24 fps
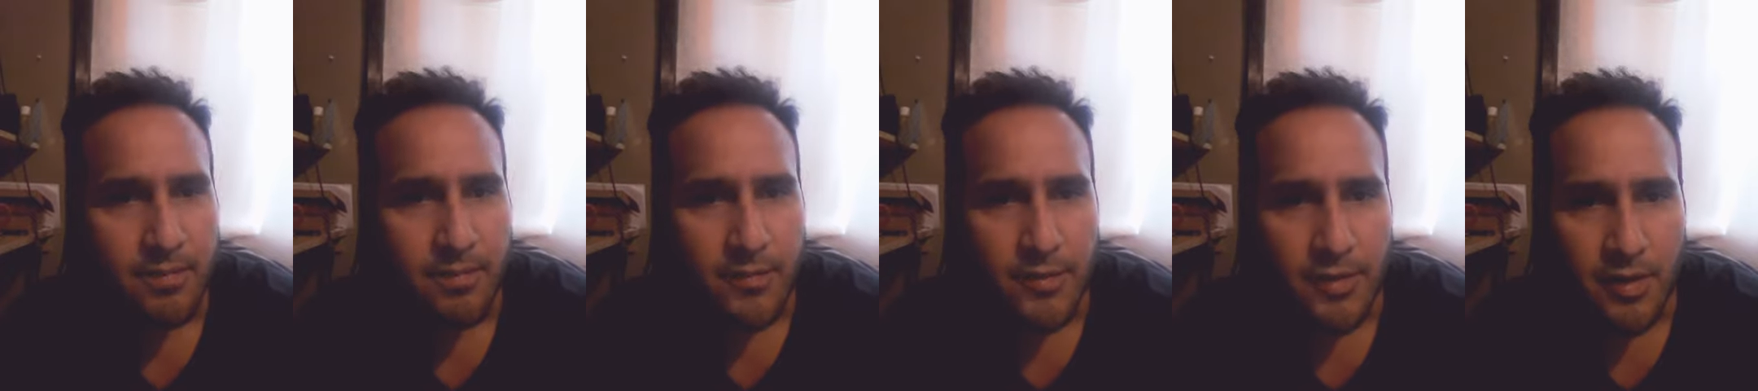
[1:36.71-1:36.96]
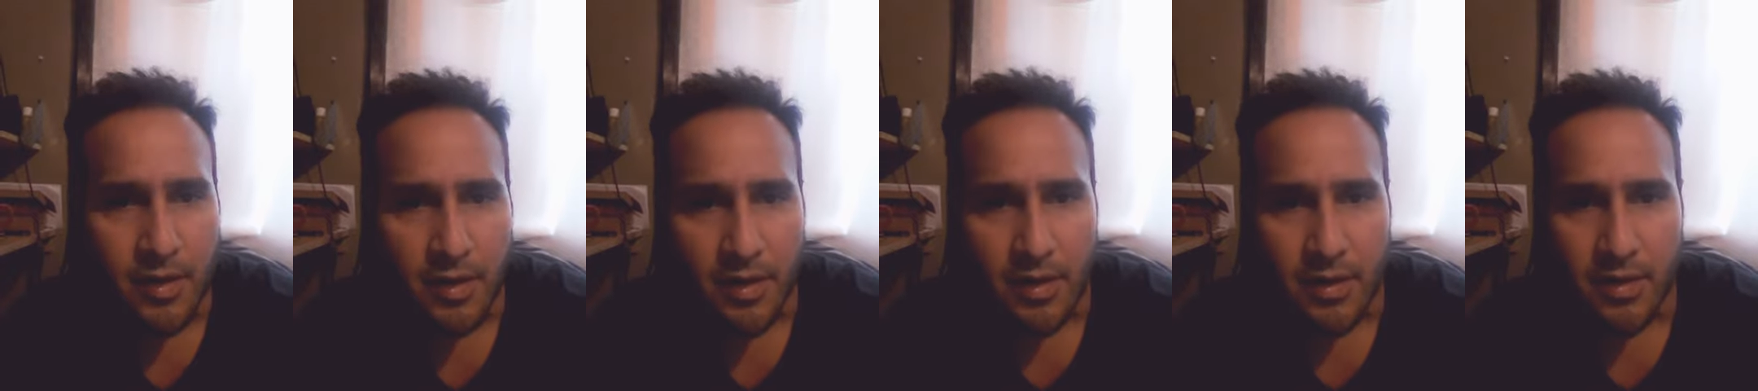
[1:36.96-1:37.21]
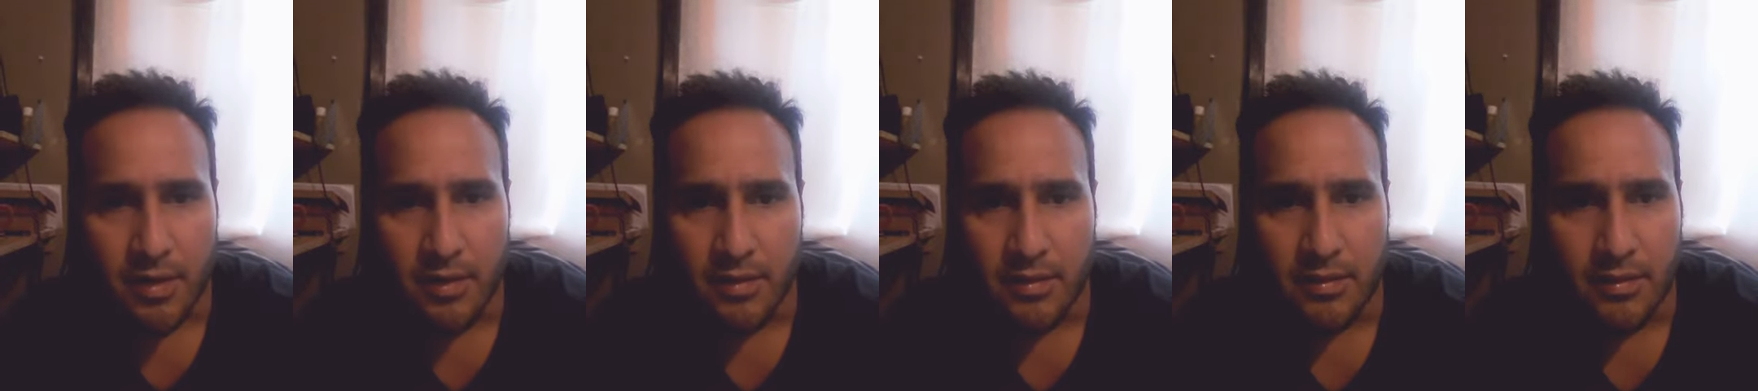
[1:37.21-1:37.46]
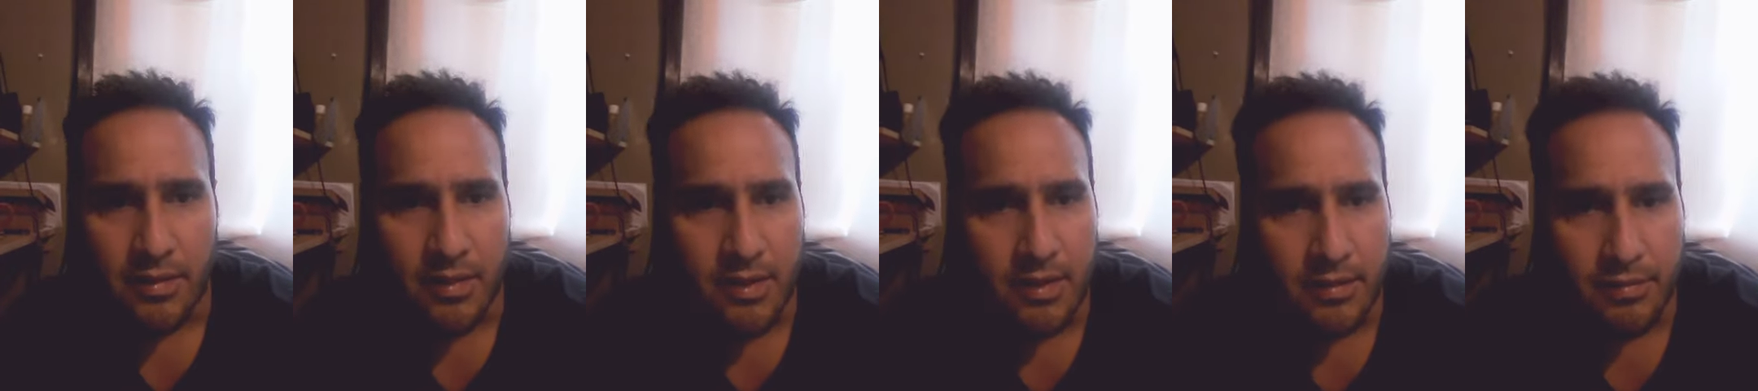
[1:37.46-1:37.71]
yaw,
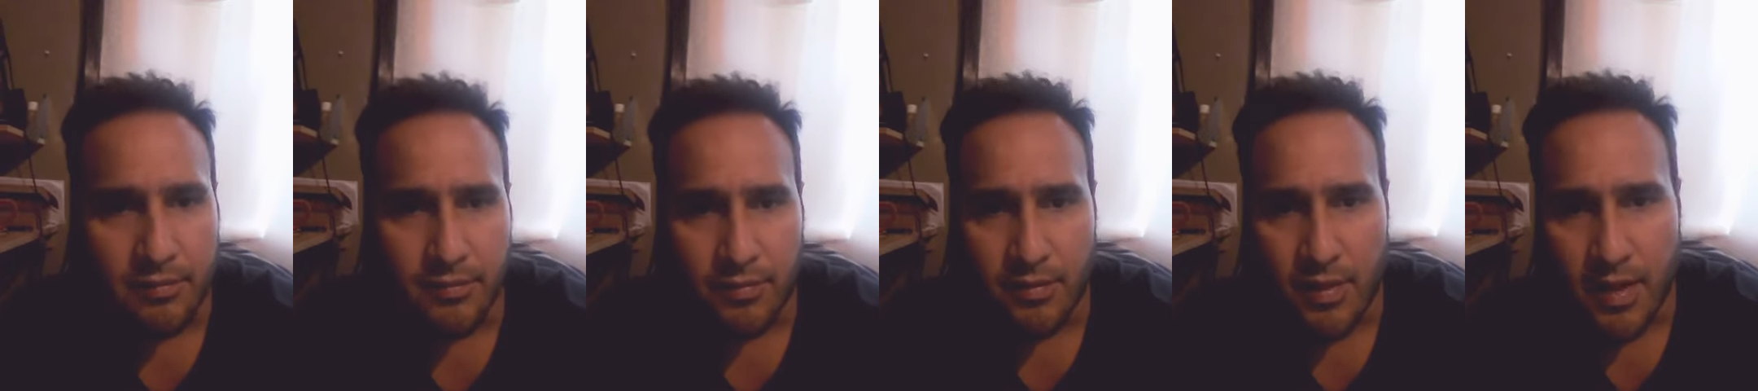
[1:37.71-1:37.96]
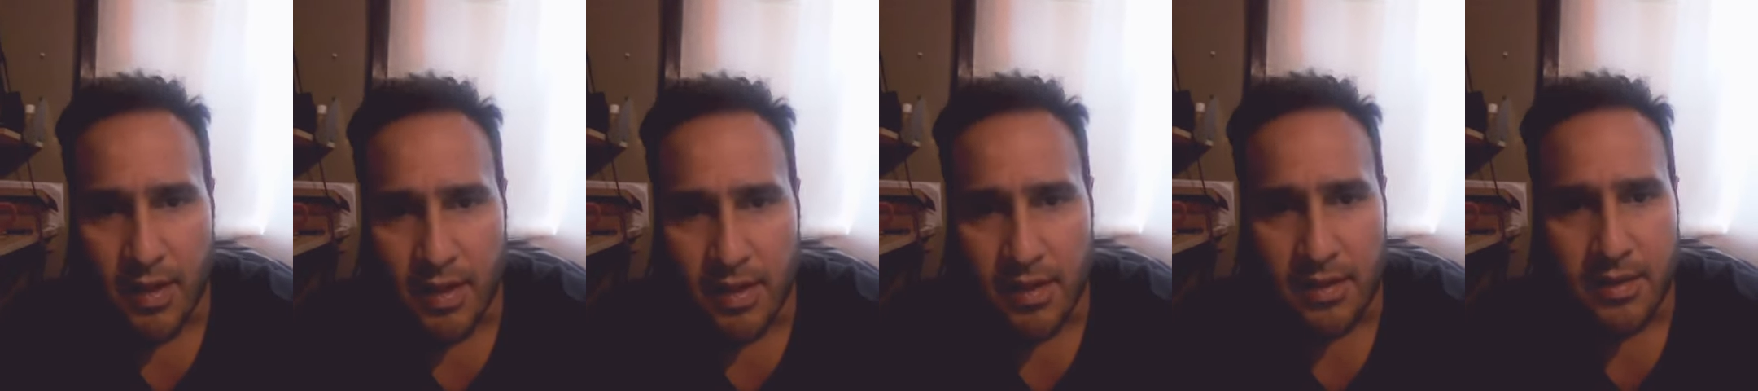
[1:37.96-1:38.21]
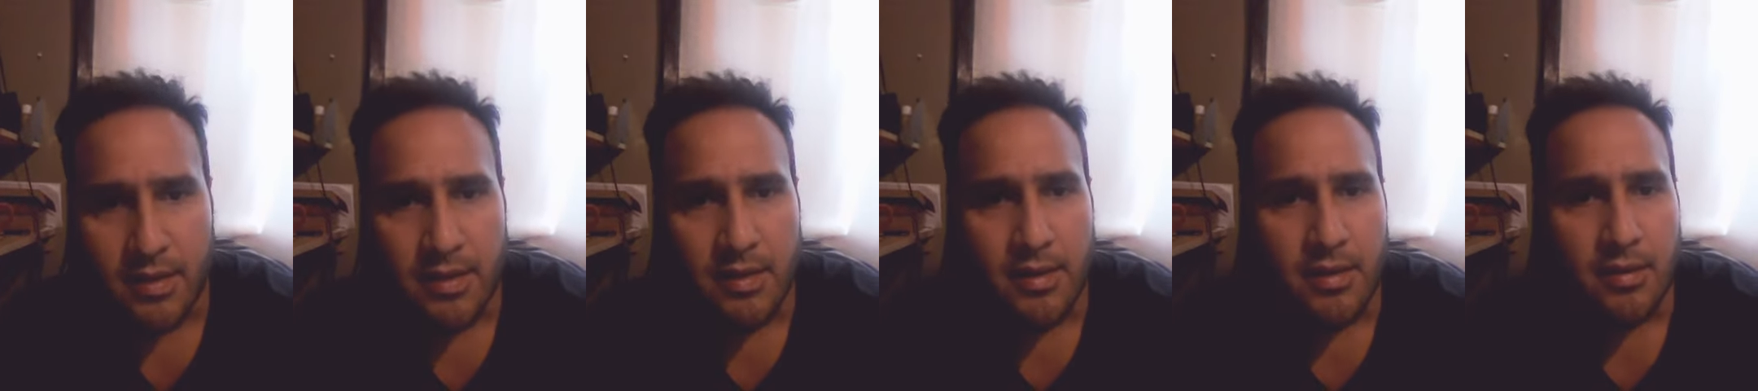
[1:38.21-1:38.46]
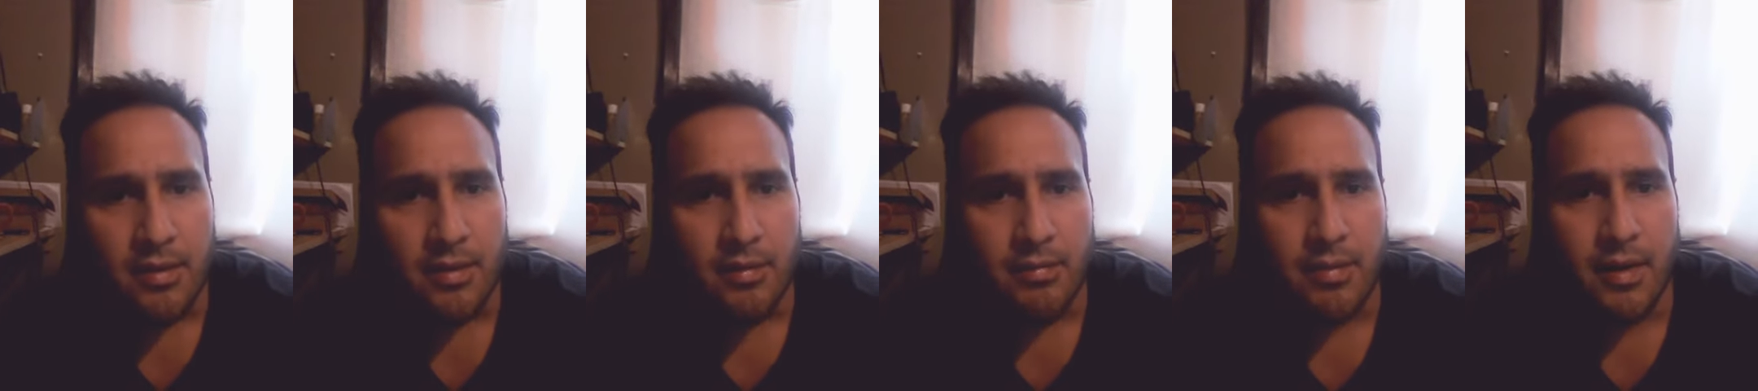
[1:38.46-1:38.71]
left, right. No